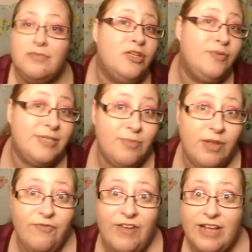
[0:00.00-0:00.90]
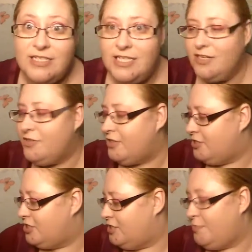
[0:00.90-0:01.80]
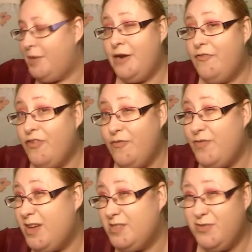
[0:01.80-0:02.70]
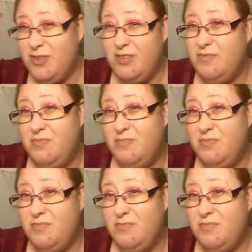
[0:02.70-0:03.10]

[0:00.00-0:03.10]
you want something fancier than just a pair of flip-flops for,